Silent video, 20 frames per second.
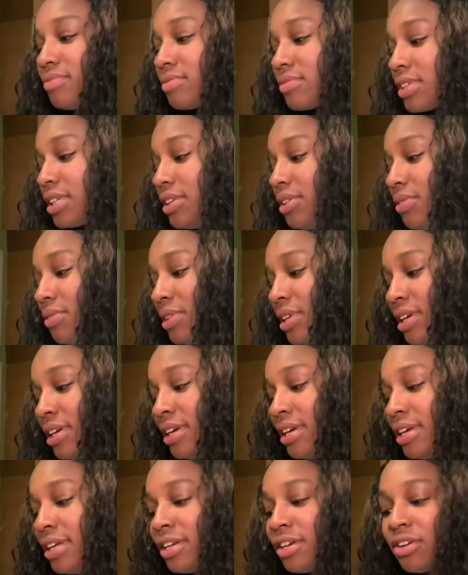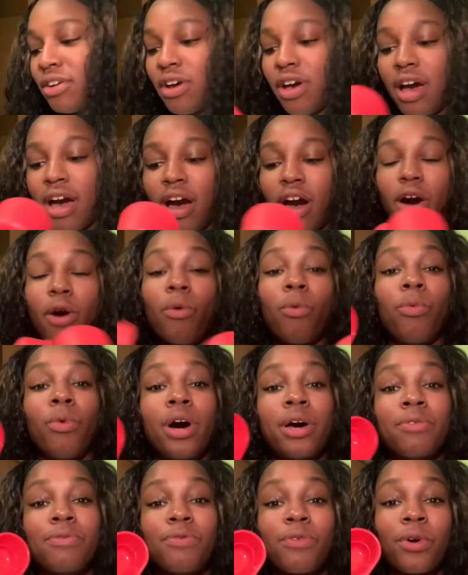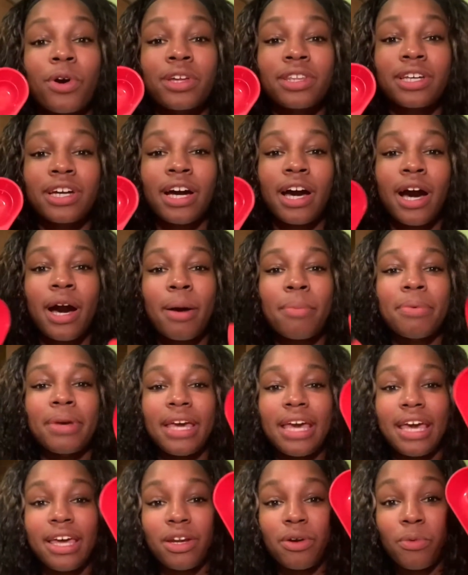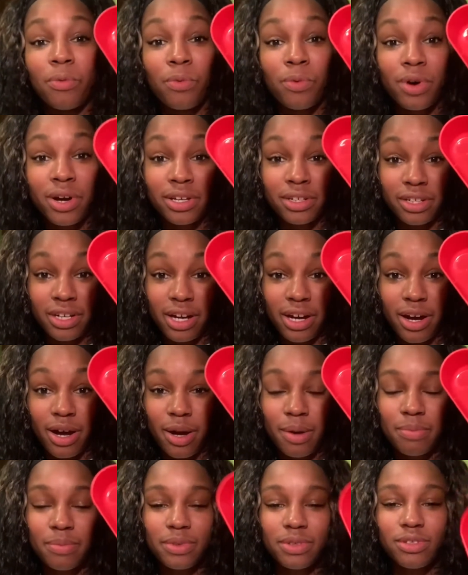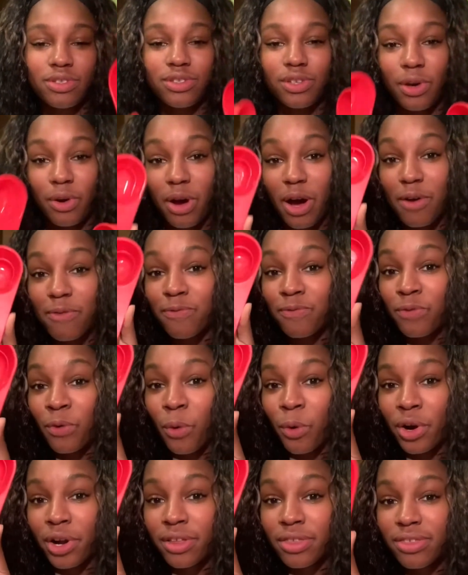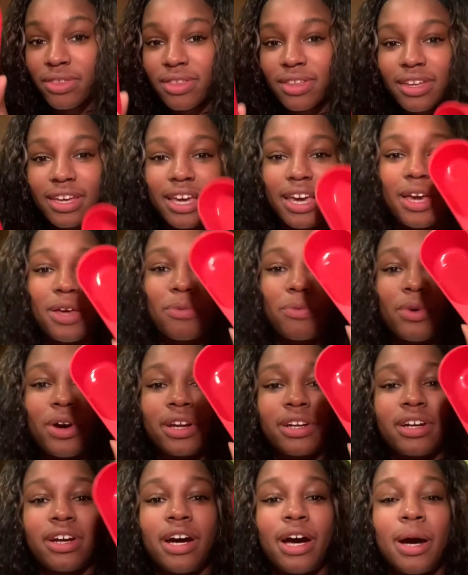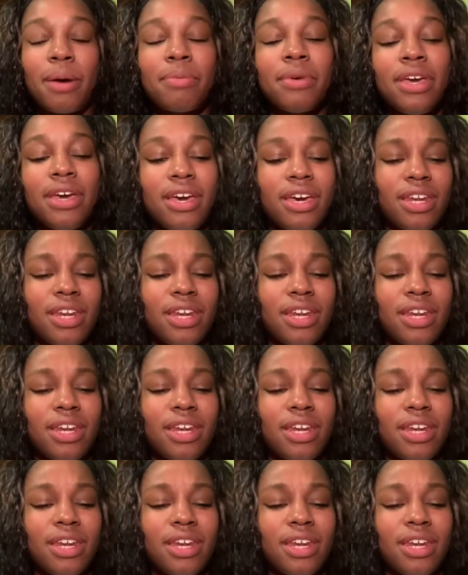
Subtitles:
You need a 1/4 cup and a 1 cup, so a 1/4 and 1 cup.